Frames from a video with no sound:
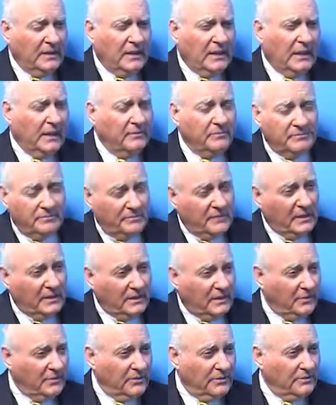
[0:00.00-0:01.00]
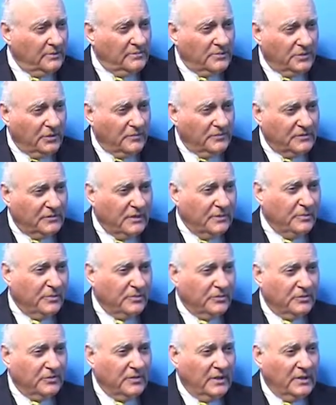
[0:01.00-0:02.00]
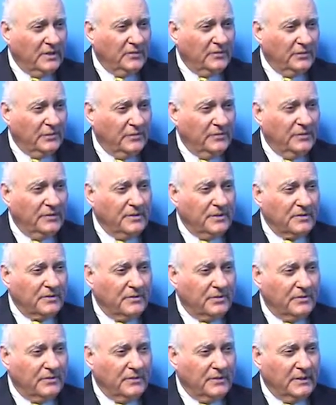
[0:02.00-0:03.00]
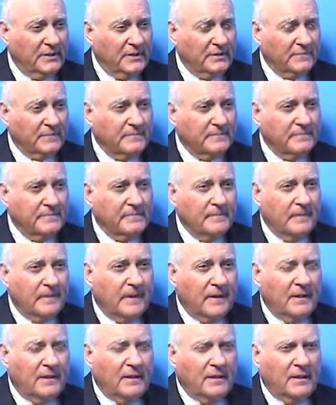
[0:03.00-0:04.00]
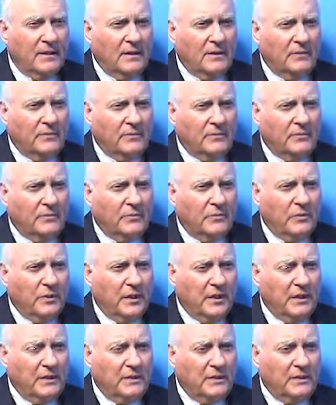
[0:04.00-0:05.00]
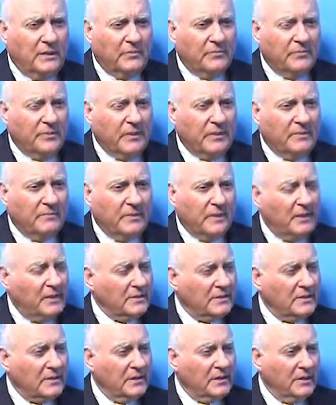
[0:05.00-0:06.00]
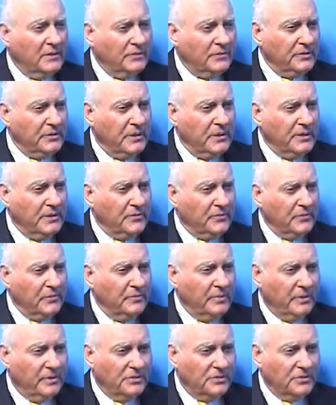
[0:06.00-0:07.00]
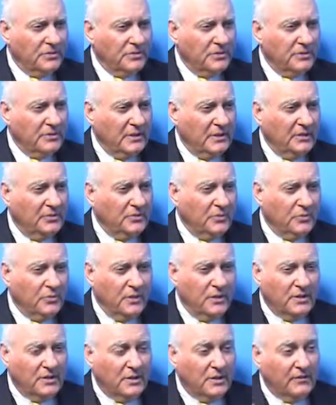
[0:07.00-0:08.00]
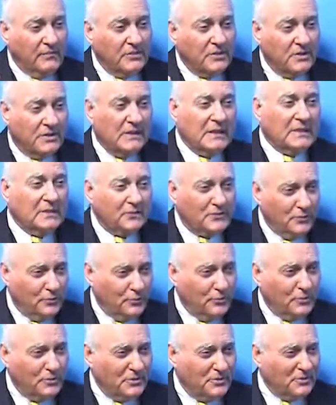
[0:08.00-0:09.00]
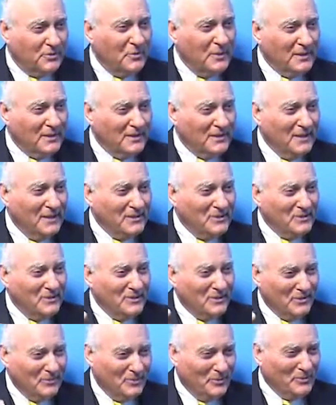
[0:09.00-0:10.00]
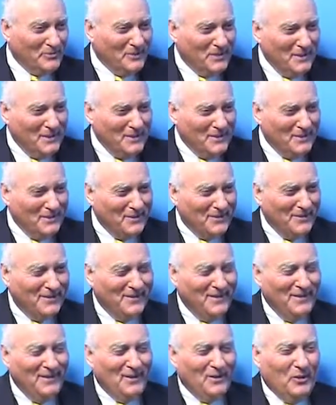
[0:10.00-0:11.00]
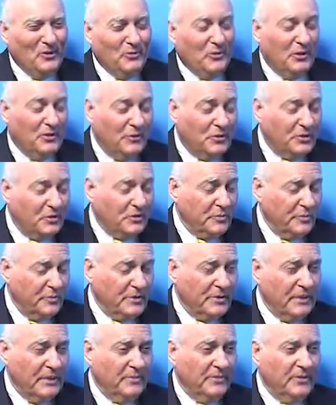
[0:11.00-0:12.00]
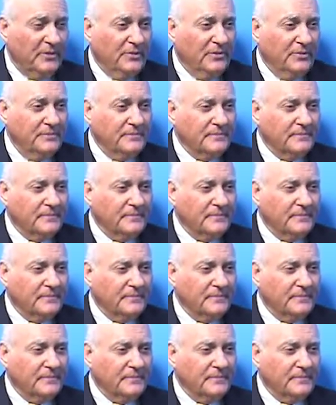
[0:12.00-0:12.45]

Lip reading: and meet other sort of typical criteria for this sort of thing. We ended up randomizing 183 patients into one of 6 groups to make it nice and simple, right? One of which was placebo.